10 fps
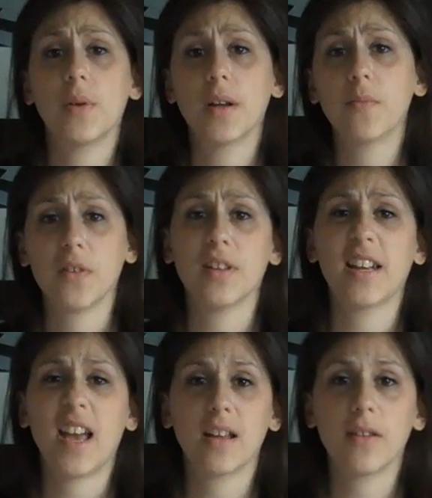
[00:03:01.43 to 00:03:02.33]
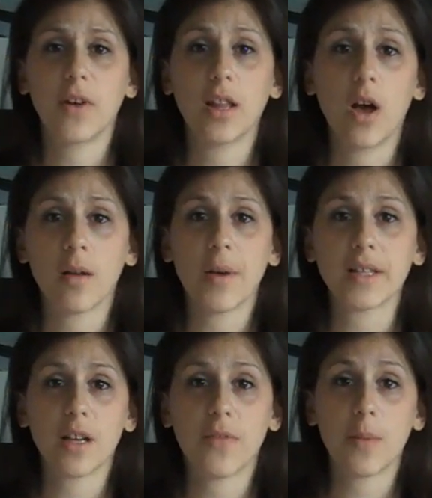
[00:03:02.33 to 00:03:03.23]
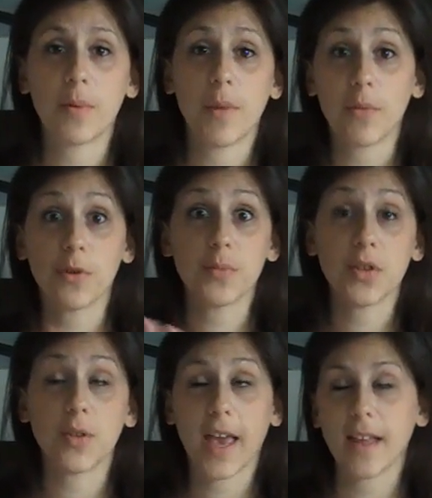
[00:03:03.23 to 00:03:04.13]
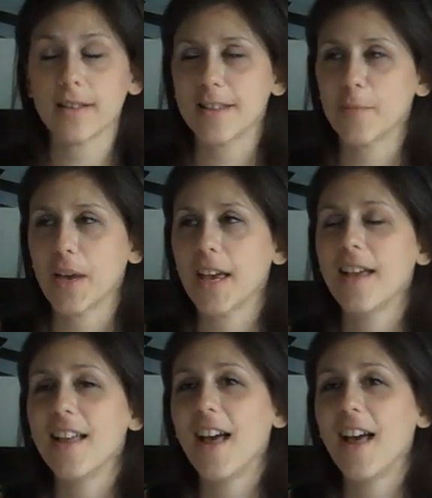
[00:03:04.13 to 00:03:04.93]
and when I'm feeling negative, I lock myself up in my room so you can't see me.